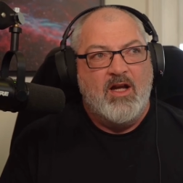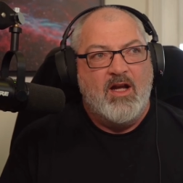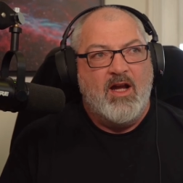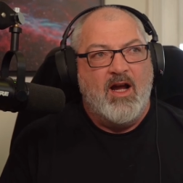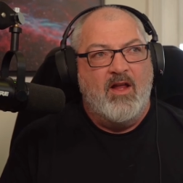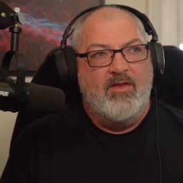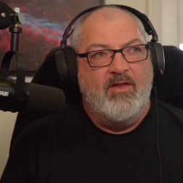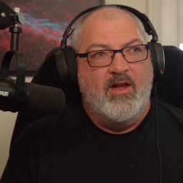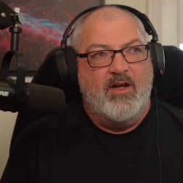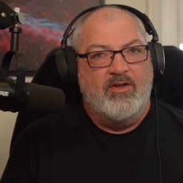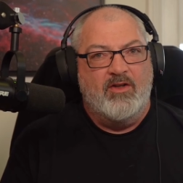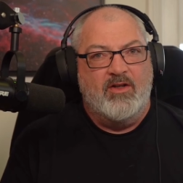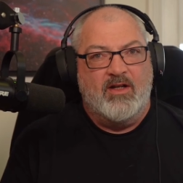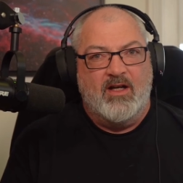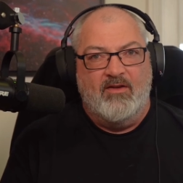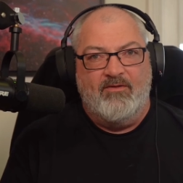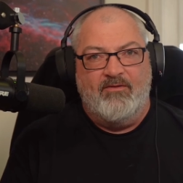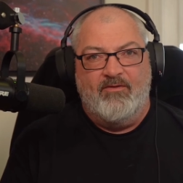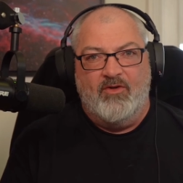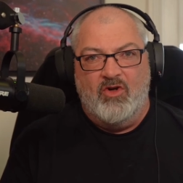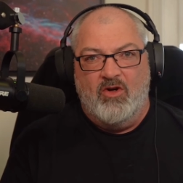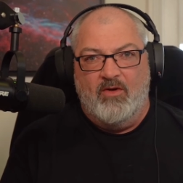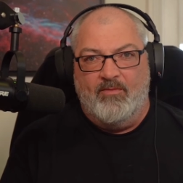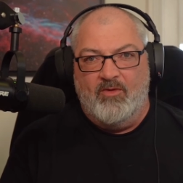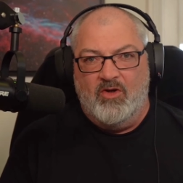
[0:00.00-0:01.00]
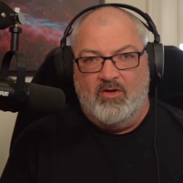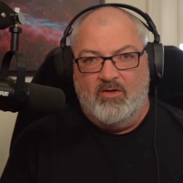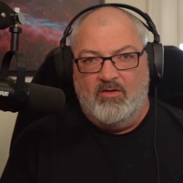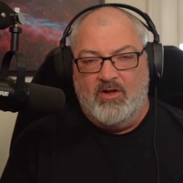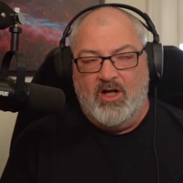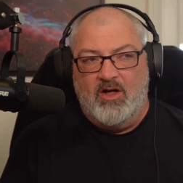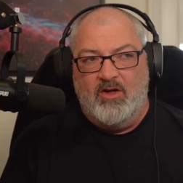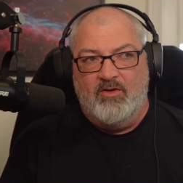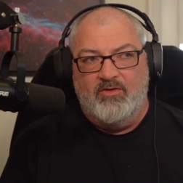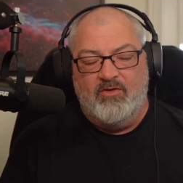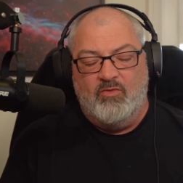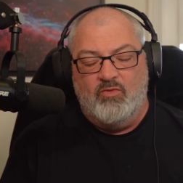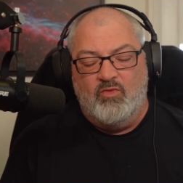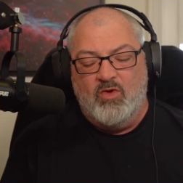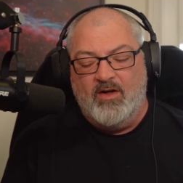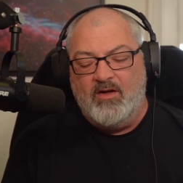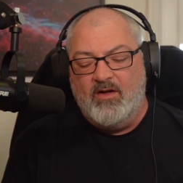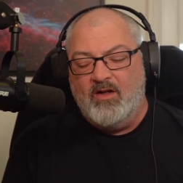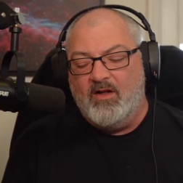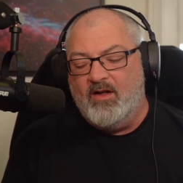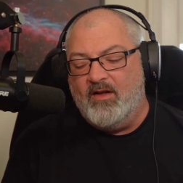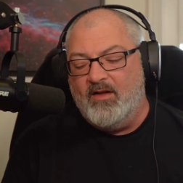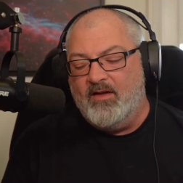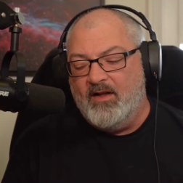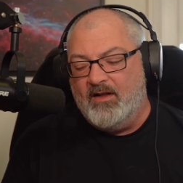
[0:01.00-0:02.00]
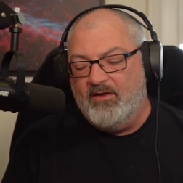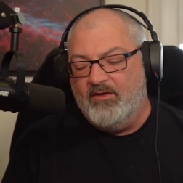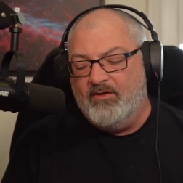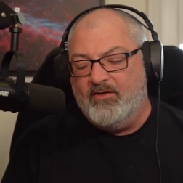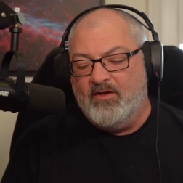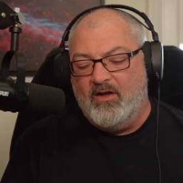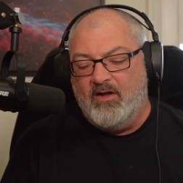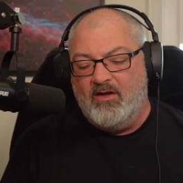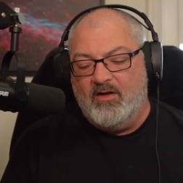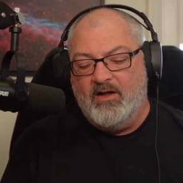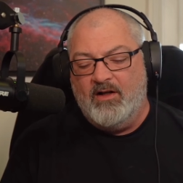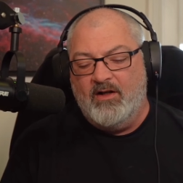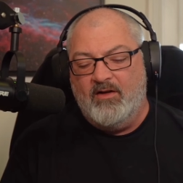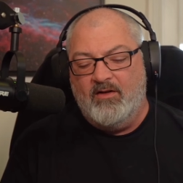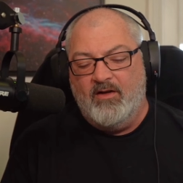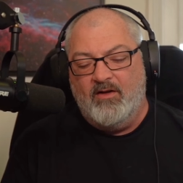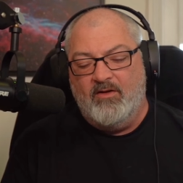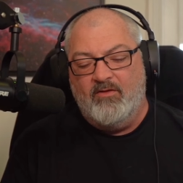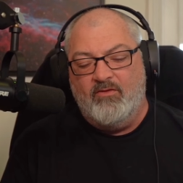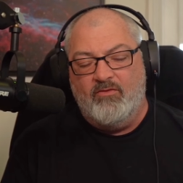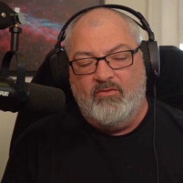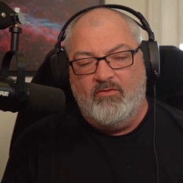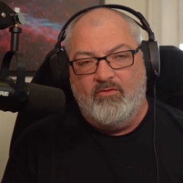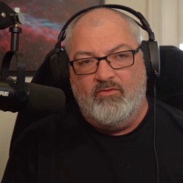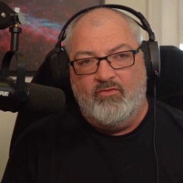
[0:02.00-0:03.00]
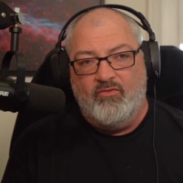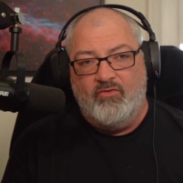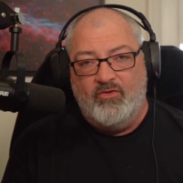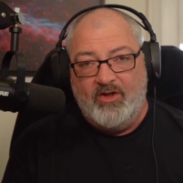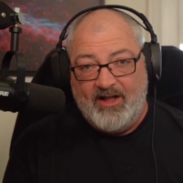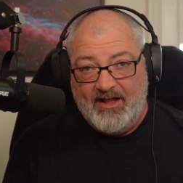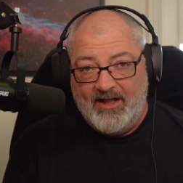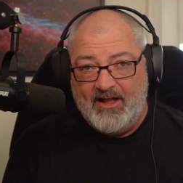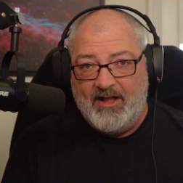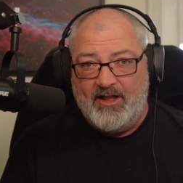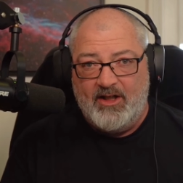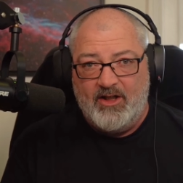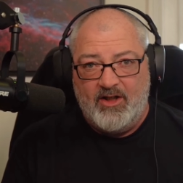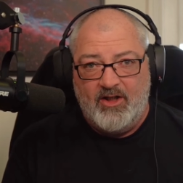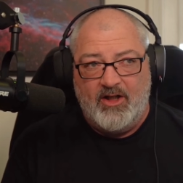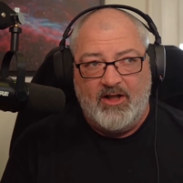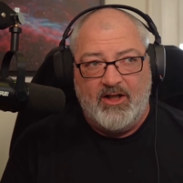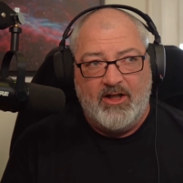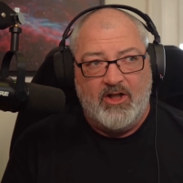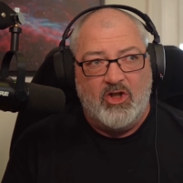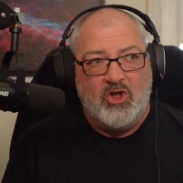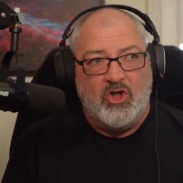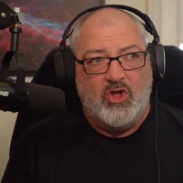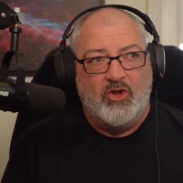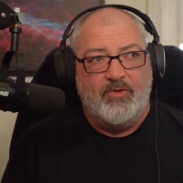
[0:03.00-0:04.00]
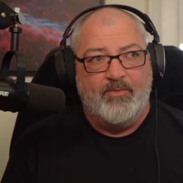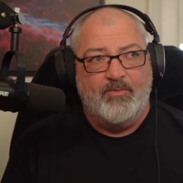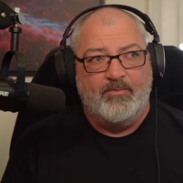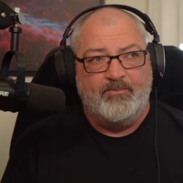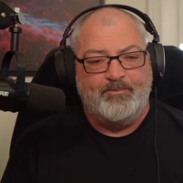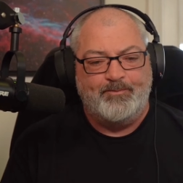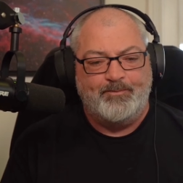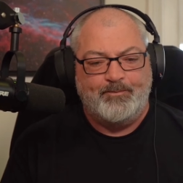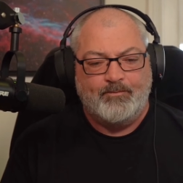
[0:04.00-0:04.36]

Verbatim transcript: and then you get phenomenal lows and one of the things that i learned really early on